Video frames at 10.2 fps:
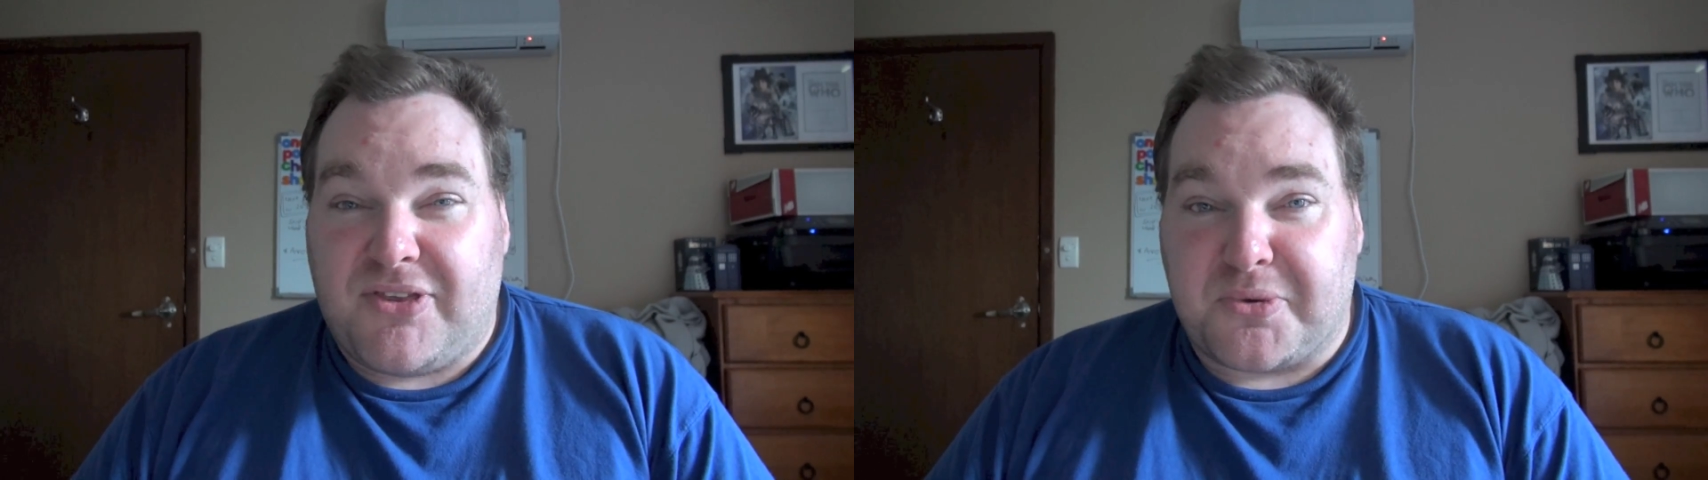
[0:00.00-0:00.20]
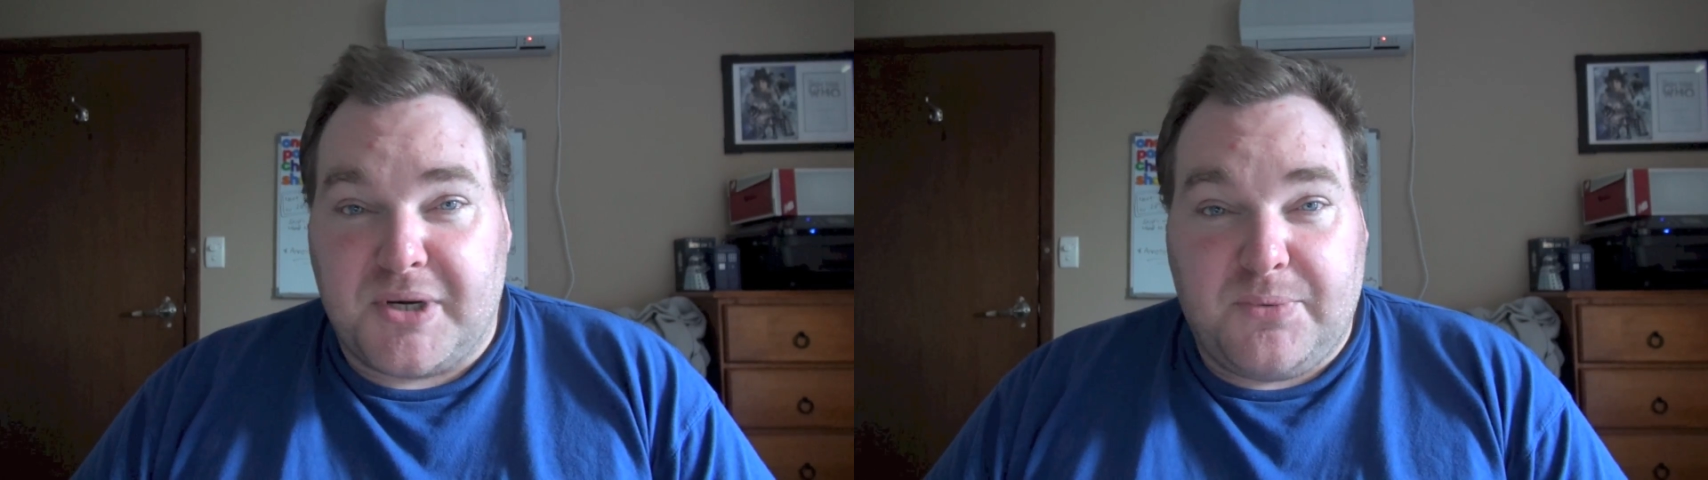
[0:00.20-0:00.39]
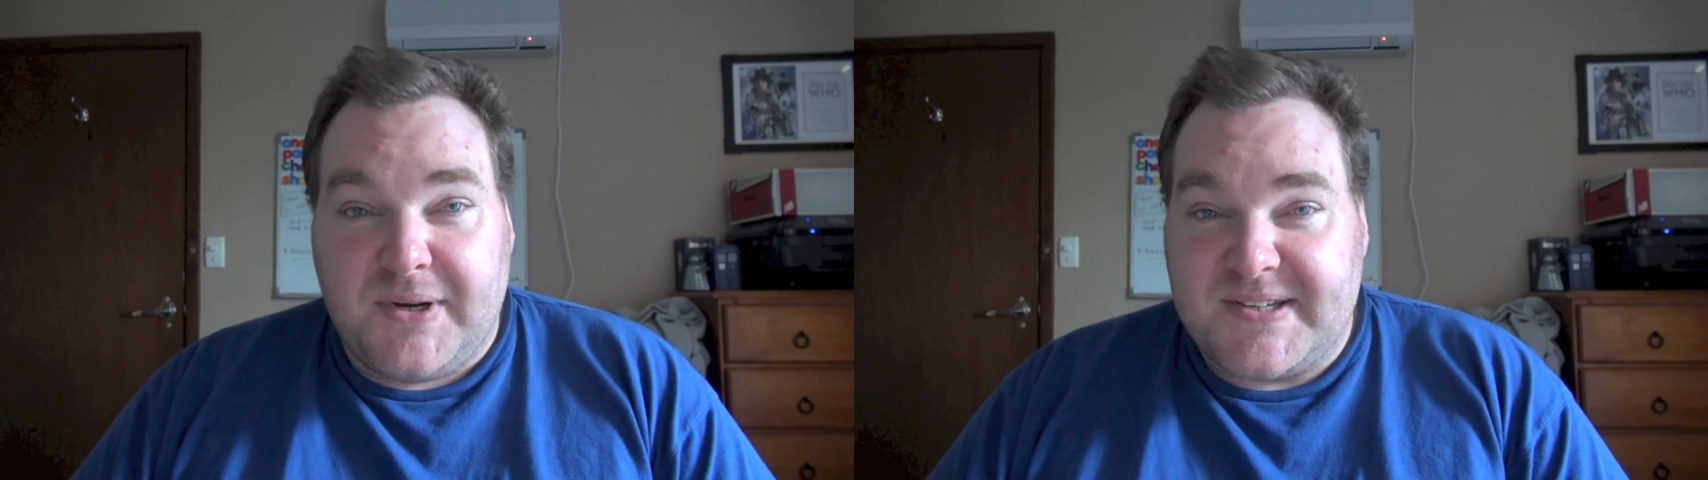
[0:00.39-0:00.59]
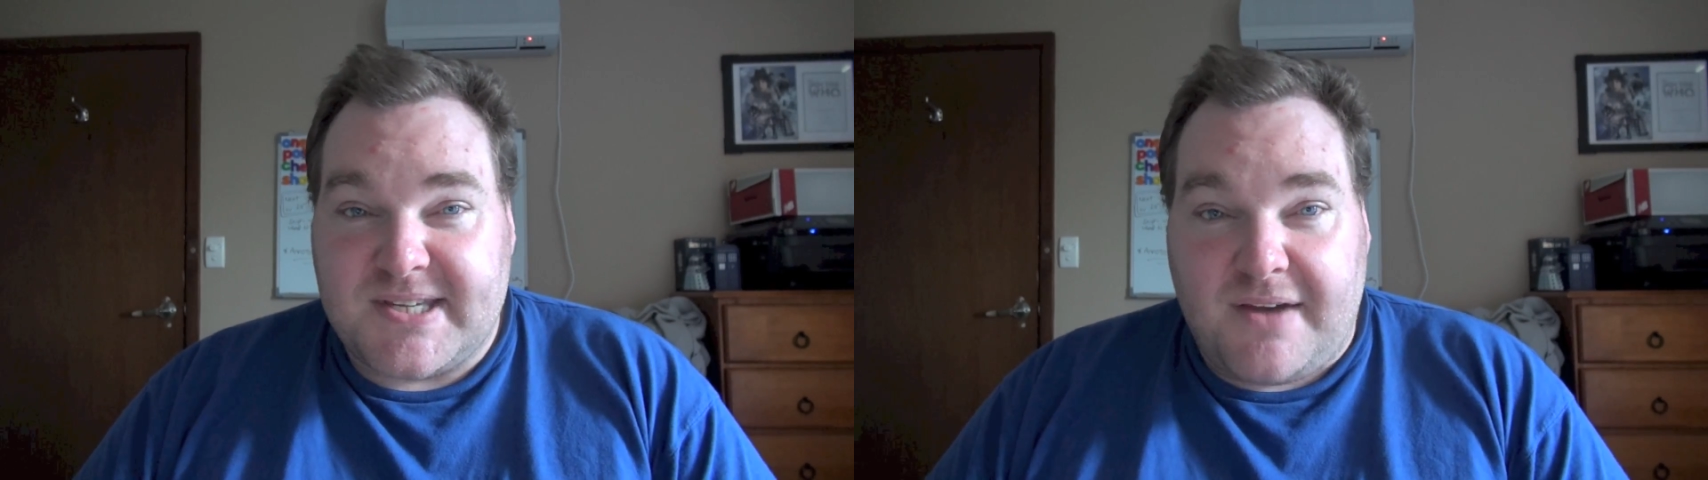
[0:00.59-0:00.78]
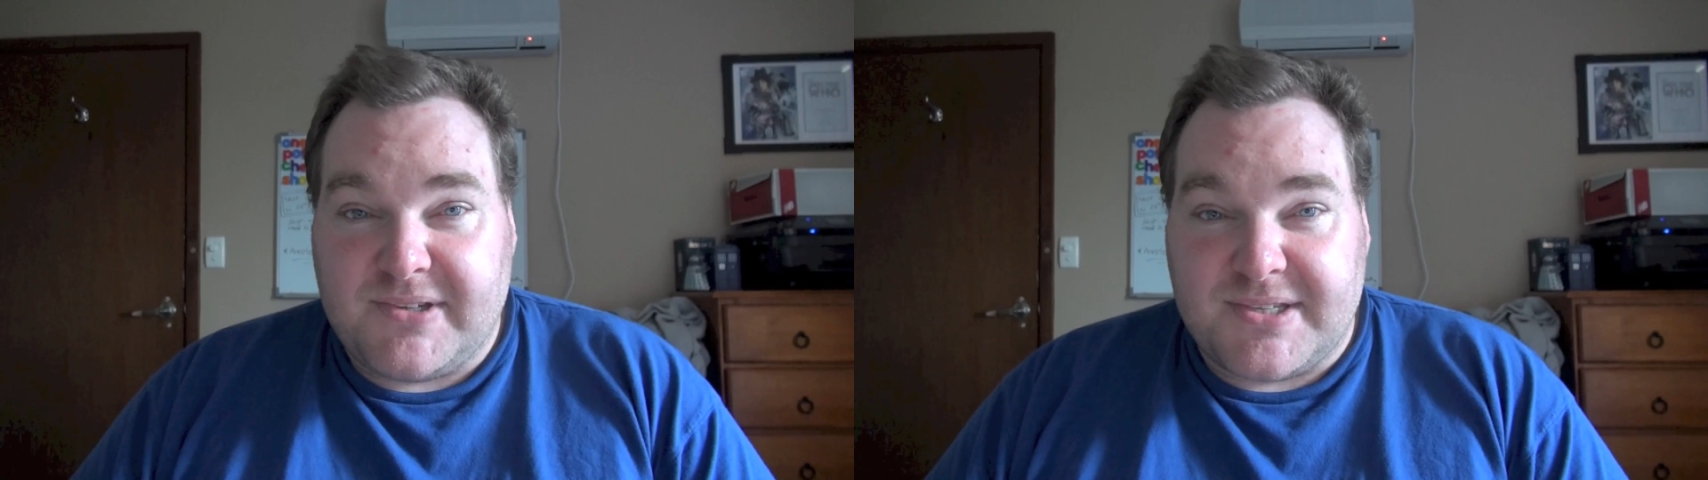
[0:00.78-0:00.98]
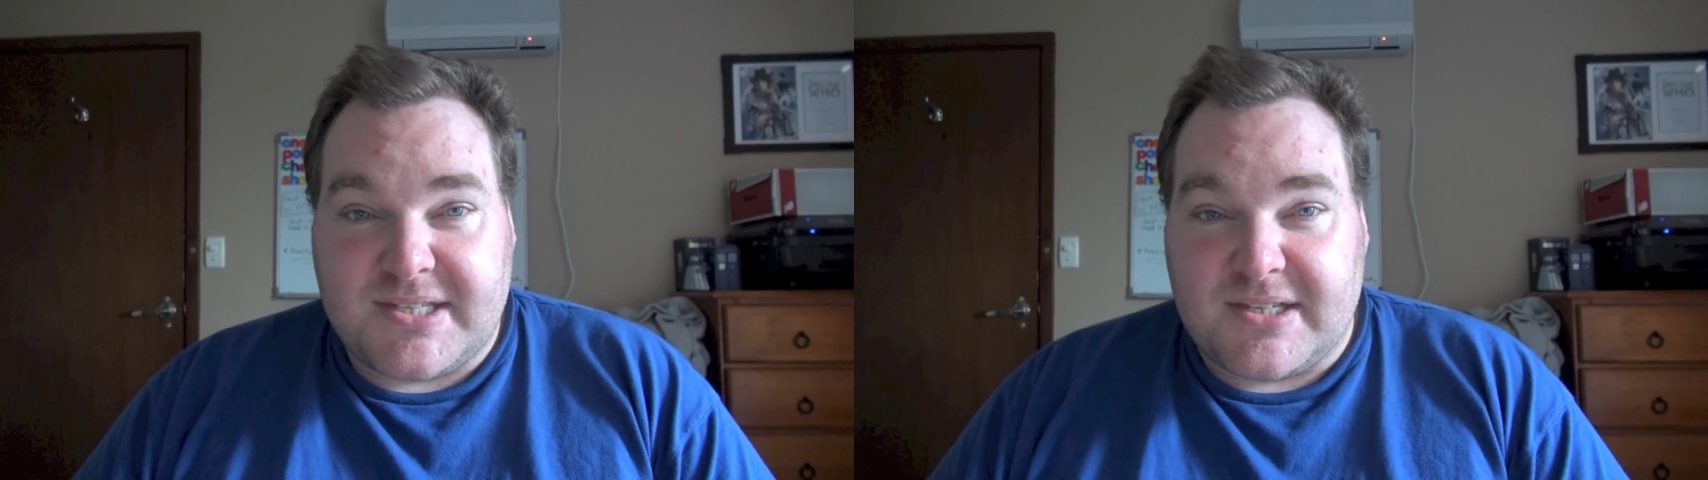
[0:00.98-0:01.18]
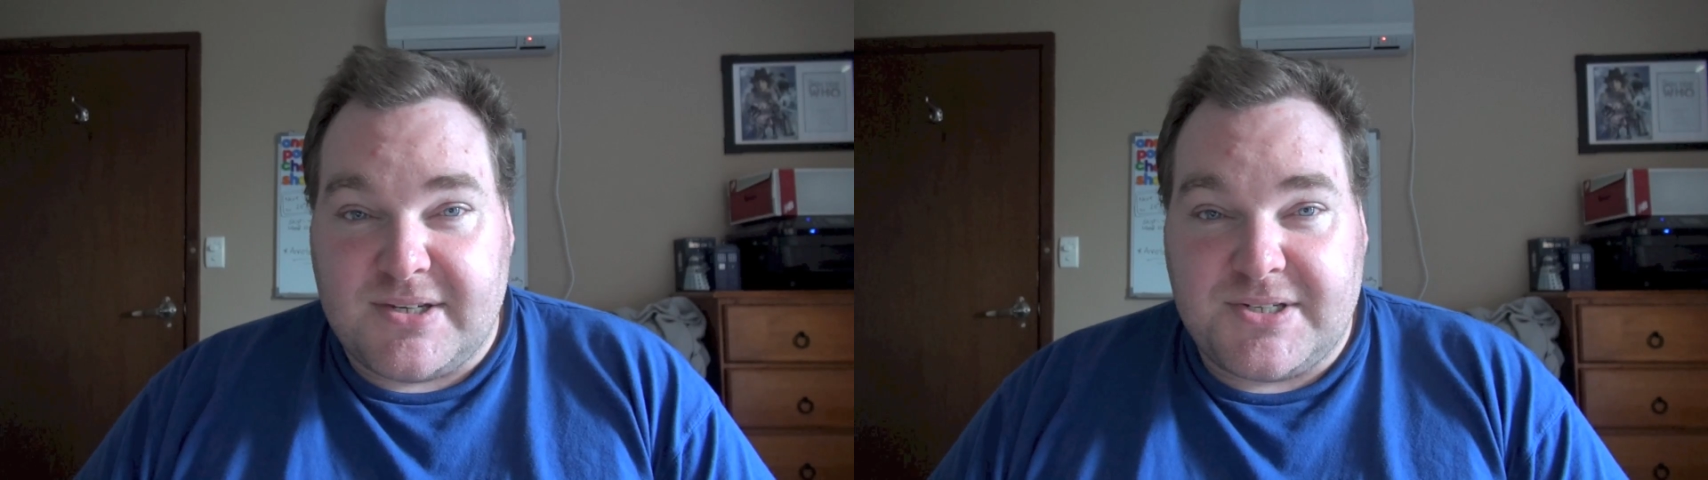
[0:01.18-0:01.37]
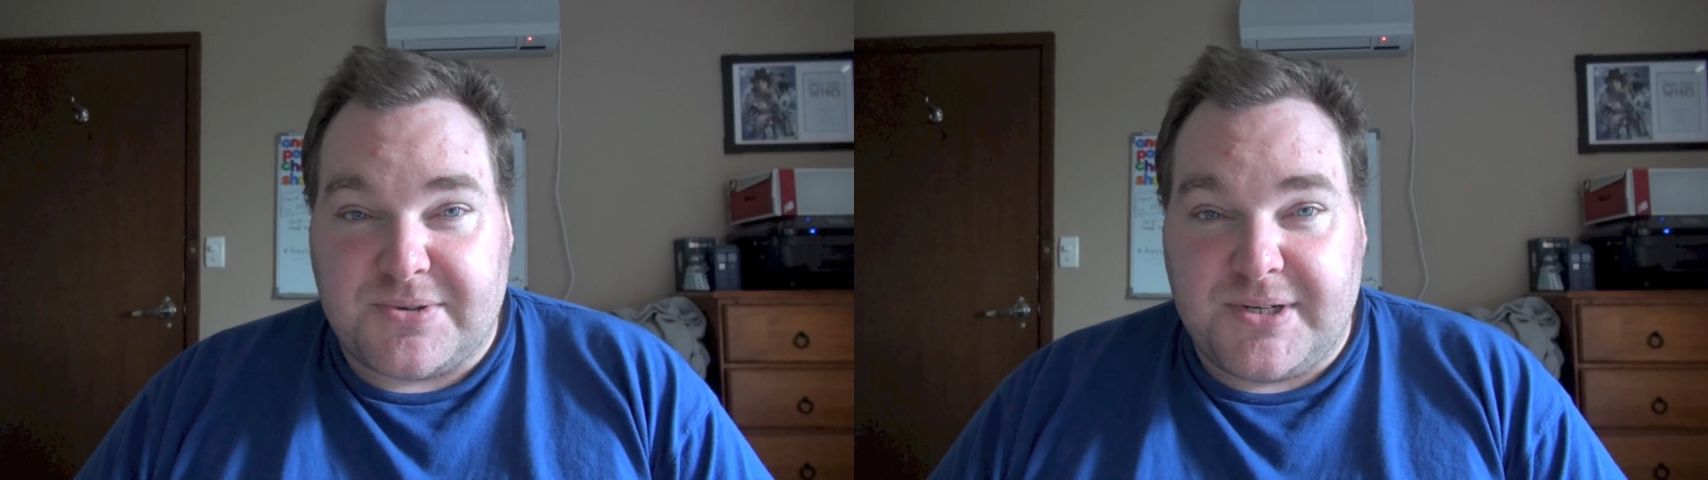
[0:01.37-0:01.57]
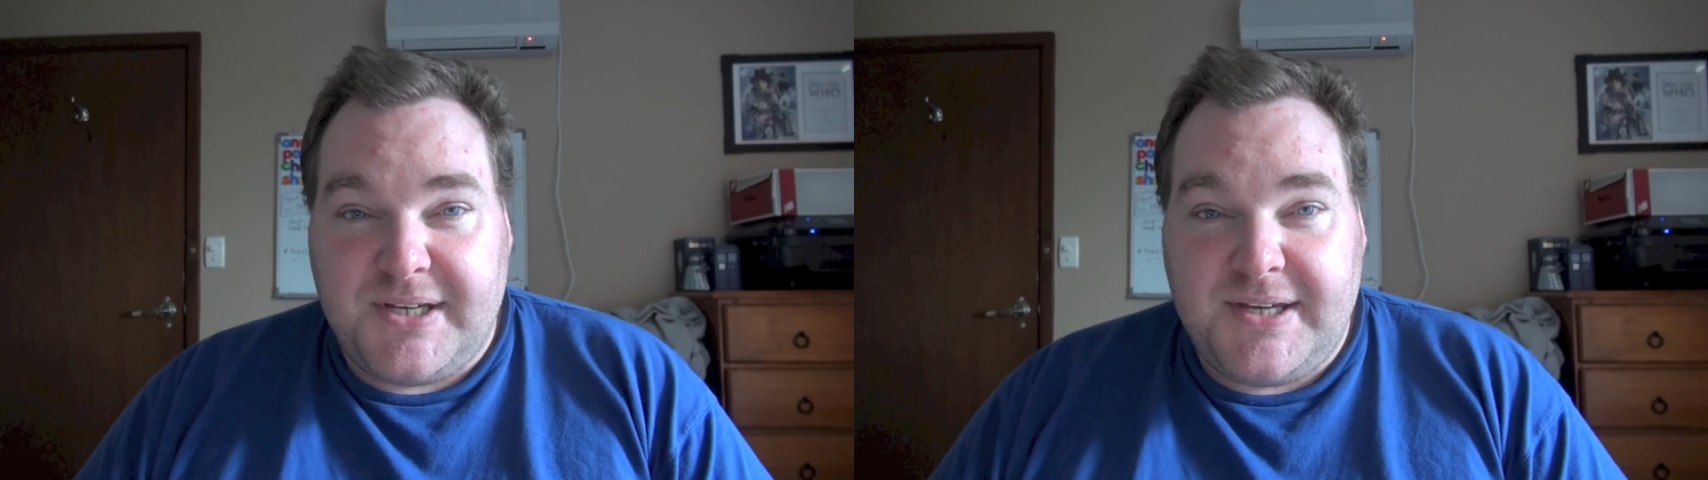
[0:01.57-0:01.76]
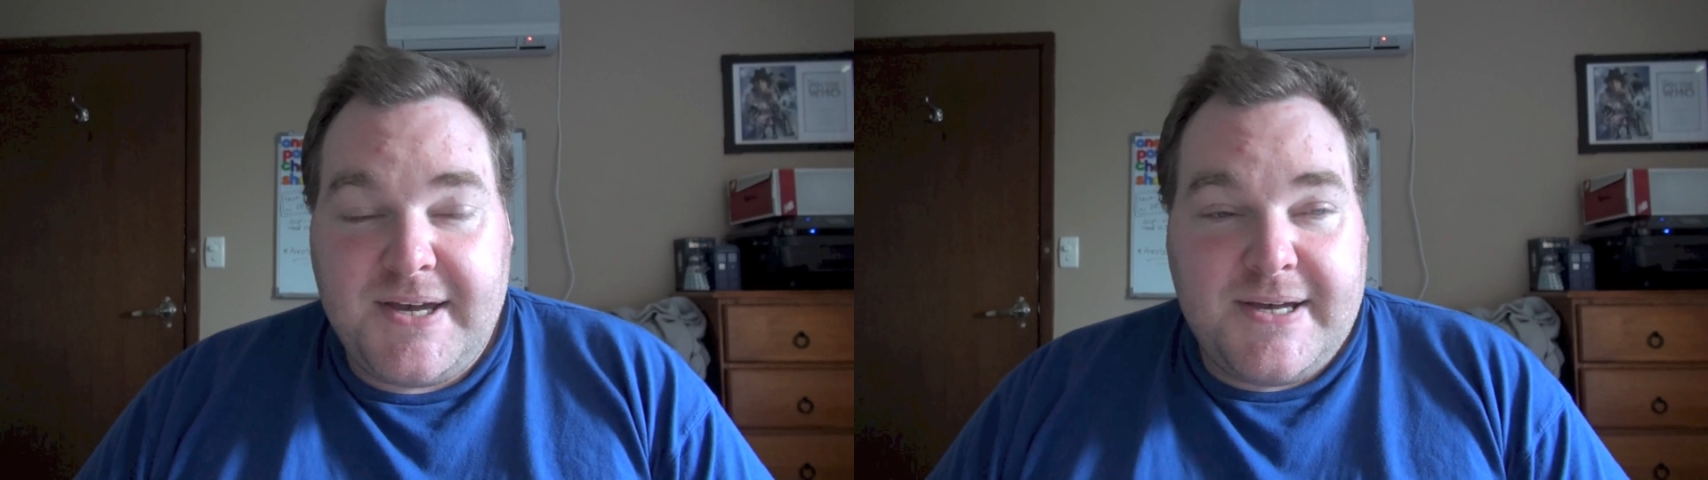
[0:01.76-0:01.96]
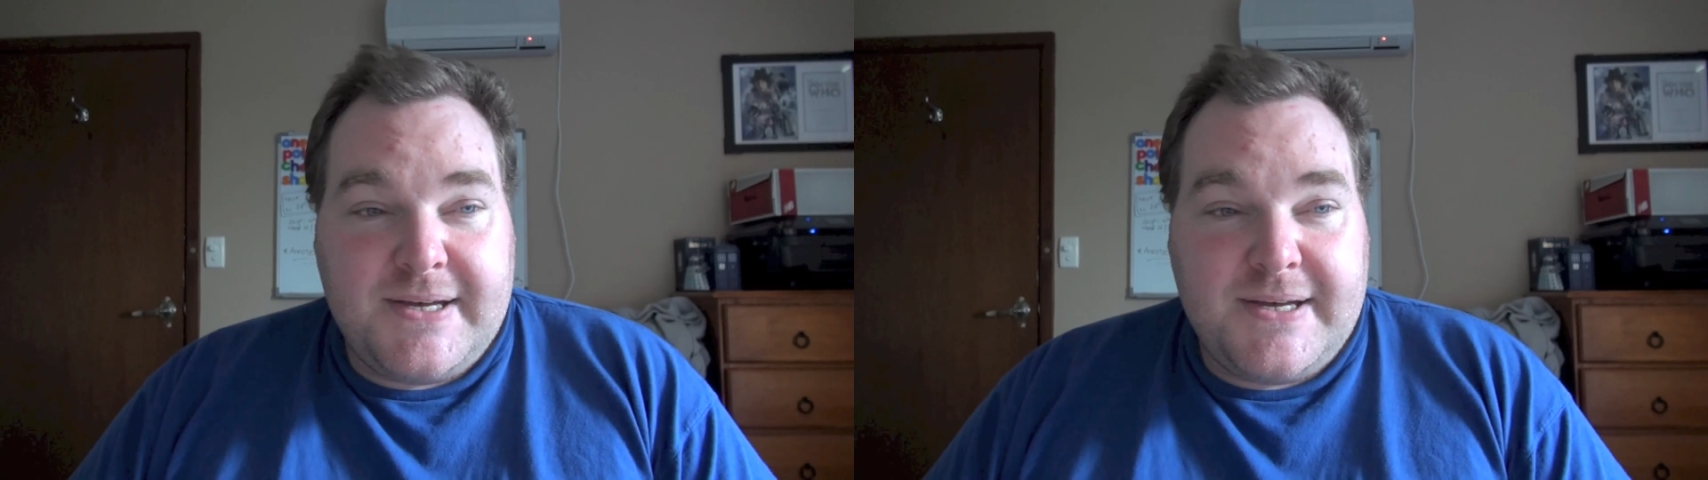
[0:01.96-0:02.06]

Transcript: 3 weeks after the surgery.